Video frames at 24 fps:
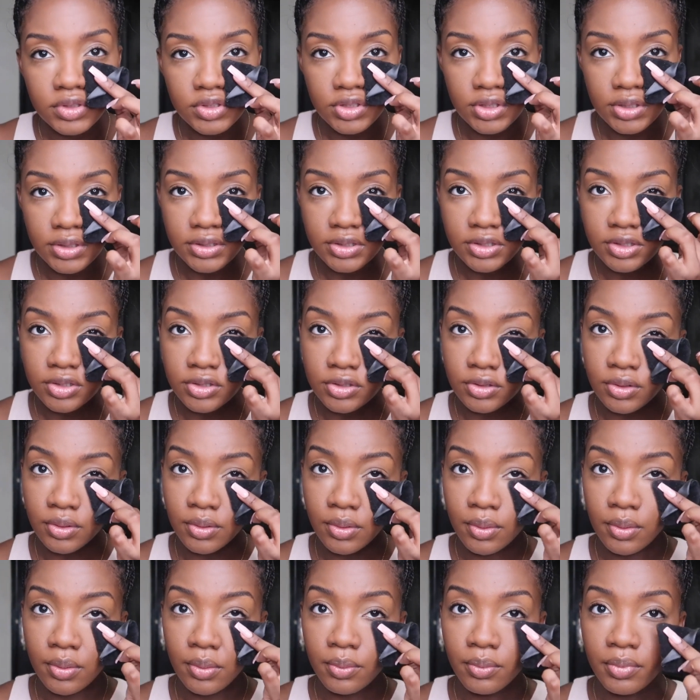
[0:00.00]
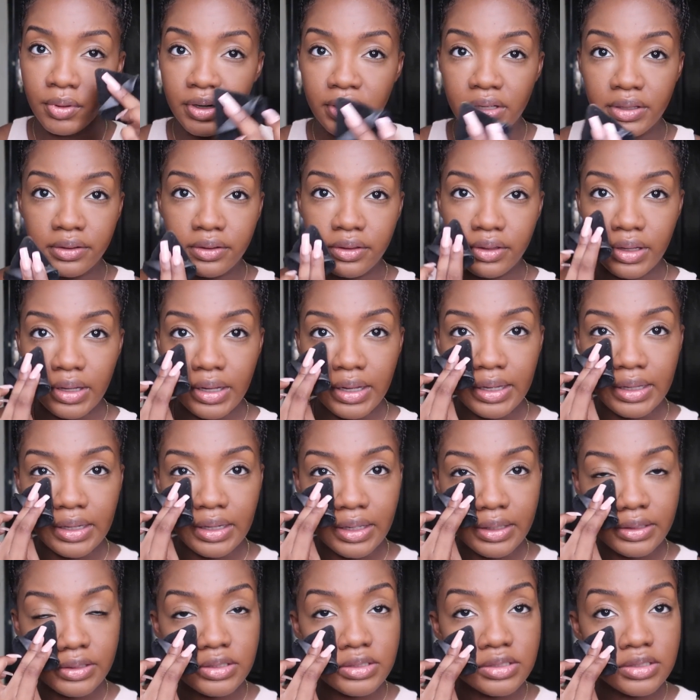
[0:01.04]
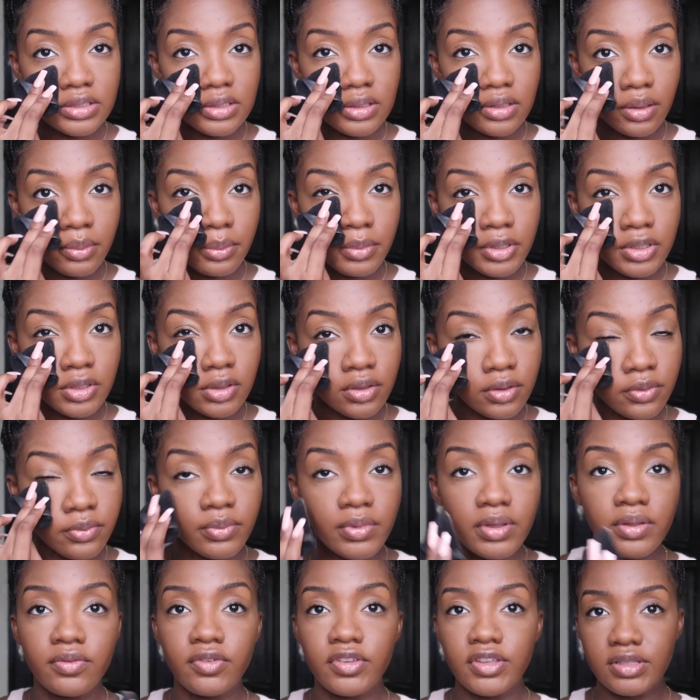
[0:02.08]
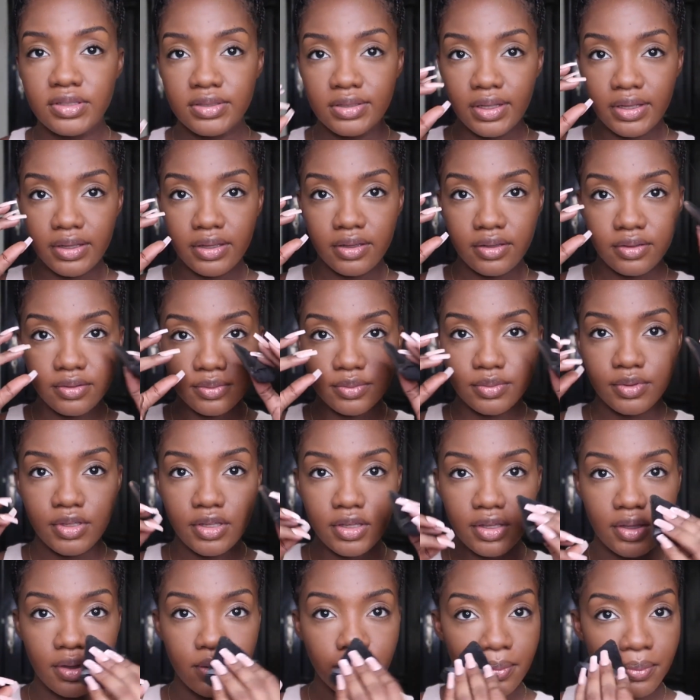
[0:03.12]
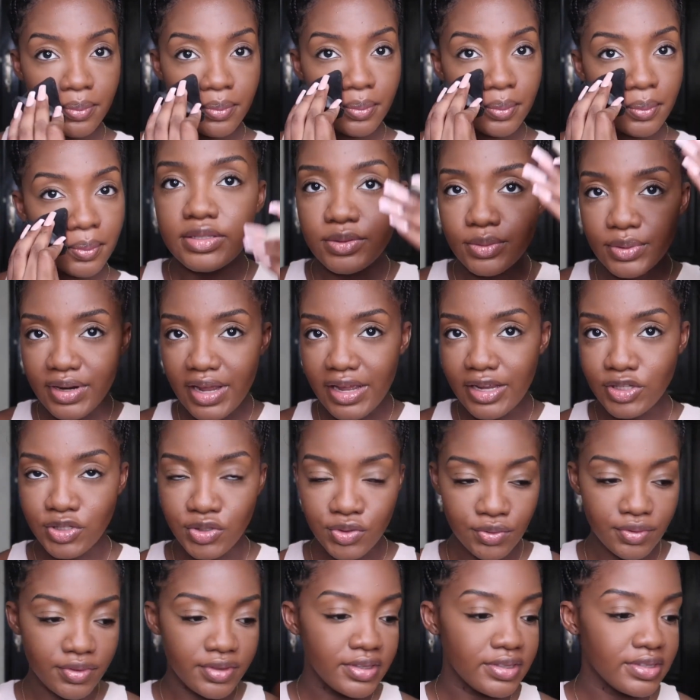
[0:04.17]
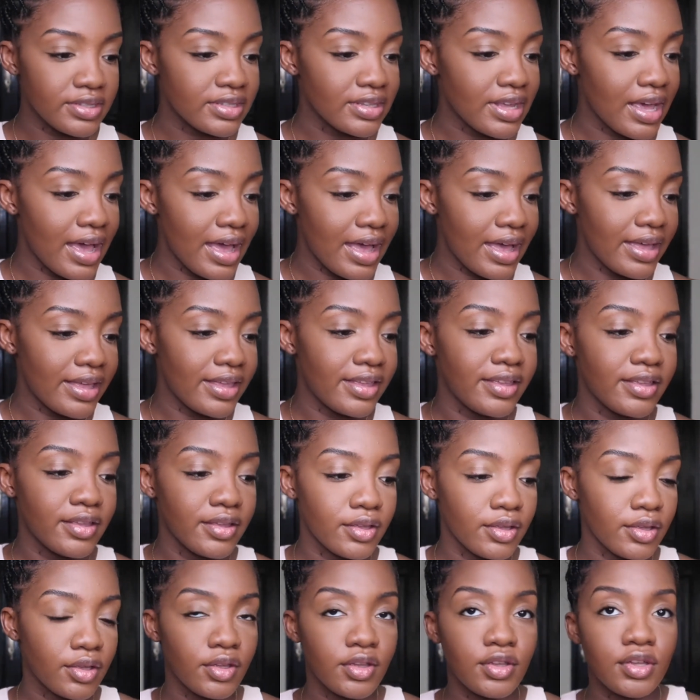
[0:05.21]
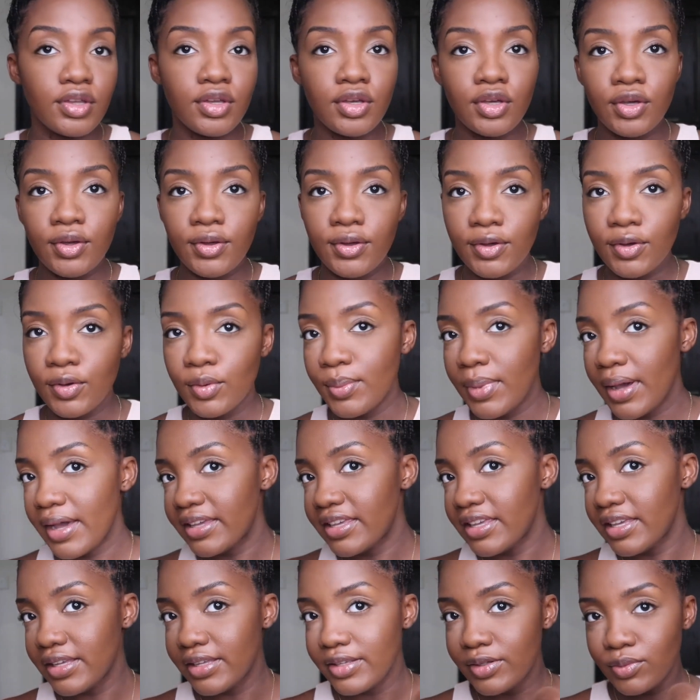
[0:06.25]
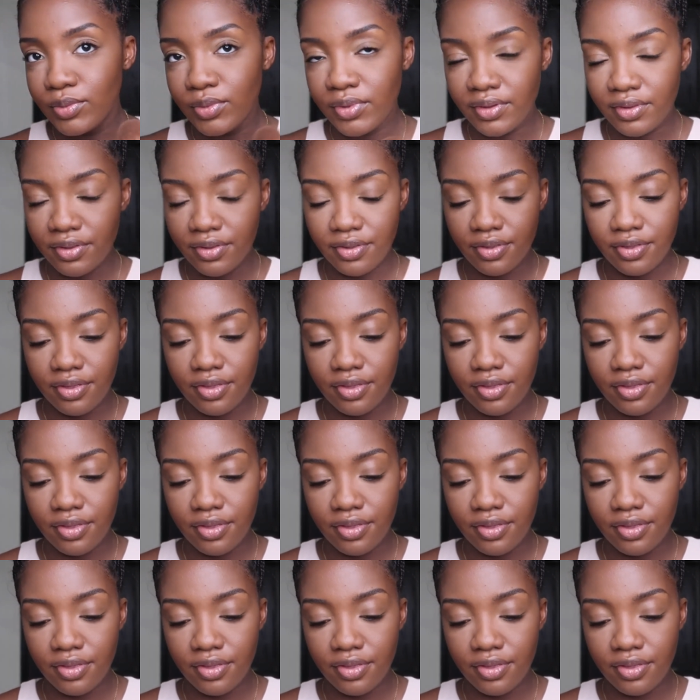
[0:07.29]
just to bring the highlight to the middle of my face, like here. So when I do this, I go back in with